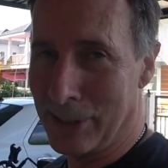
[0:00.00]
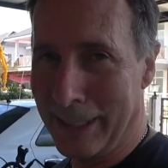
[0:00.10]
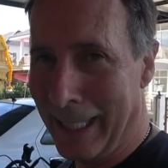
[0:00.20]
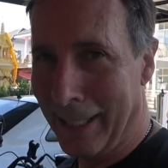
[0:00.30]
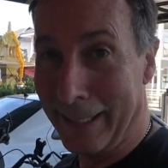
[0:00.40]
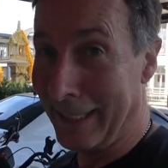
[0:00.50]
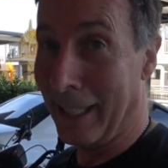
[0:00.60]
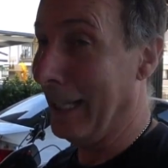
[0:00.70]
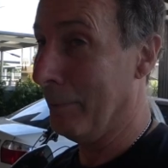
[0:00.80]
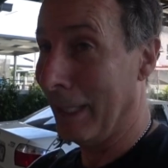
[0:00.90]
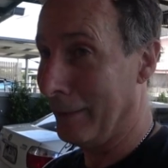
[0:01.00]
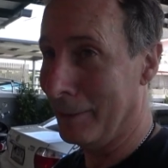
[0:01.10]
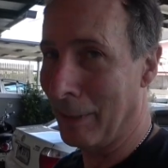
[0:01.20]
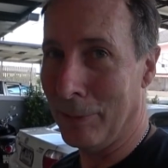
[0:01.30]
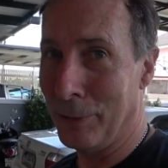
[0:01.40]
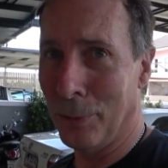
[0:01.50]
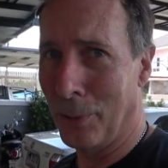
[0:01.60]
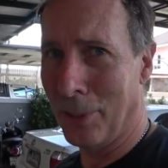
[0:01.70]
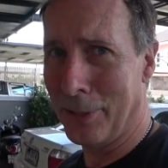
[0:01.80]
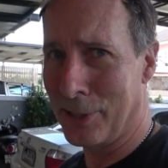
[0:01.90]
to see how they go. They may just be able to do
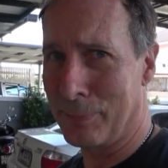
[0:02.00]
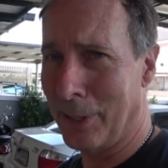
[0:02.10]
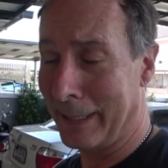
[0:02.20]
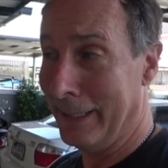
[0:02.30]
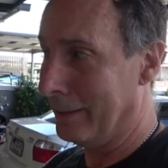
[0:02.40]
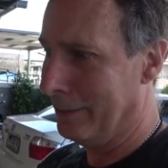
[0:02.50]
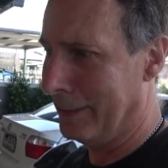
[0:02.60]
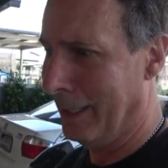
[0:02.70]
it all on the spot again, who